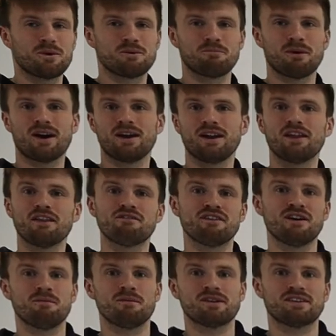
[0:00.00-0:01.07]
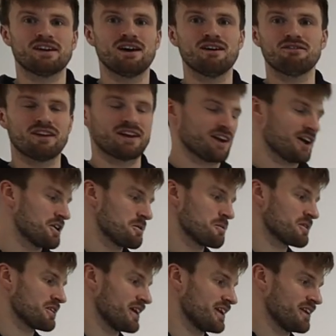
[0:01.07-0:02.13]
would buy another felt myself, like
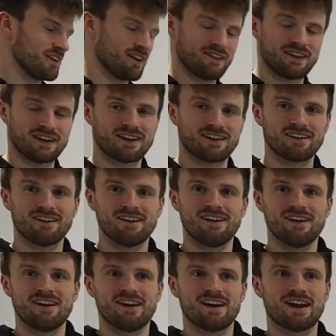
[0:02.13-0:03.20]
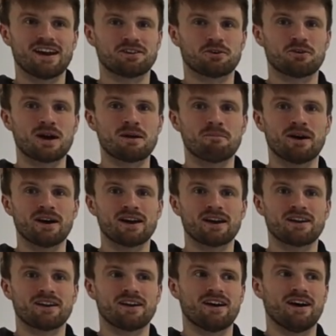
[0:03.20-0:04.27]
100%, I think it's a great
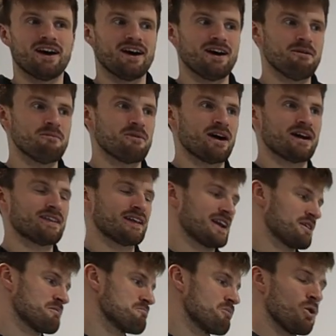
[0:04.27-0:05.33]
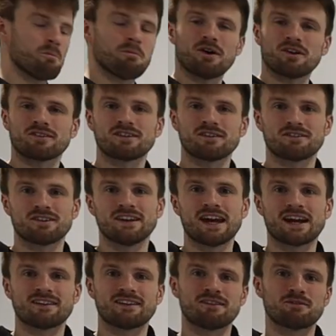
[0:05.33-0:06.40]
bike. Um, I think there's more positives than
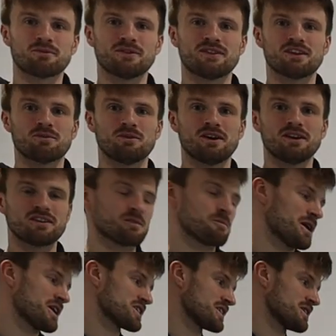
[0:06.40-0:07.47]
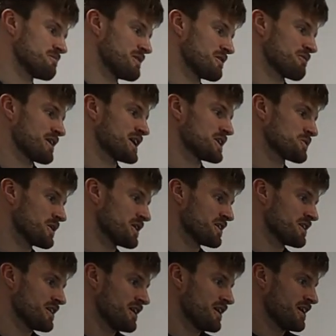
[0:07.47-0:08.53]
negatives with this one, especially the mid-range
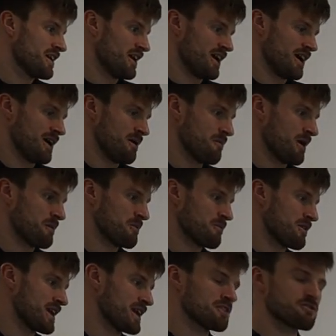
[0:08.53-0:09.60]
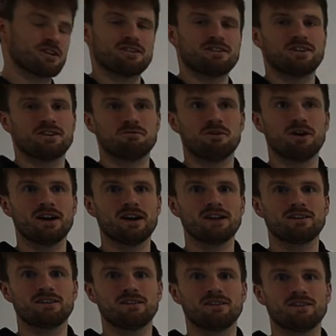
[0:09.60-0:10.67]
one. Um, I'd be really interested to
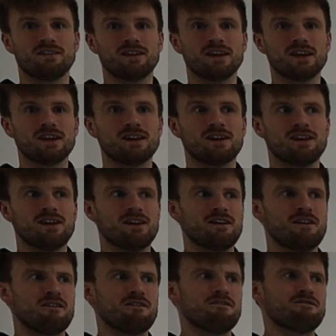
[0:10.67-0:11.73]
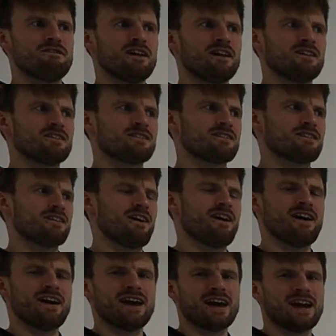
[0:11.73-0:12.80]
ride the felt
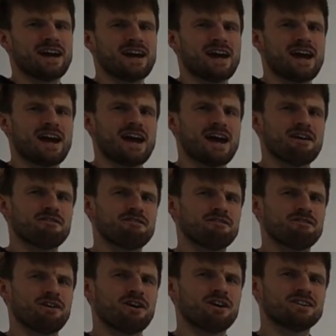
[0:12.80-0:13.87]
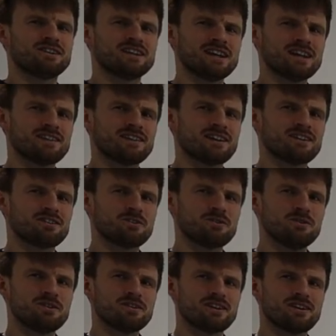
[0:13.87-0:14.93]
IFRD, I think it's
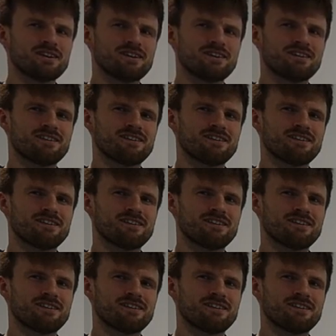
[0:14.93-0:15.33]
called, is it?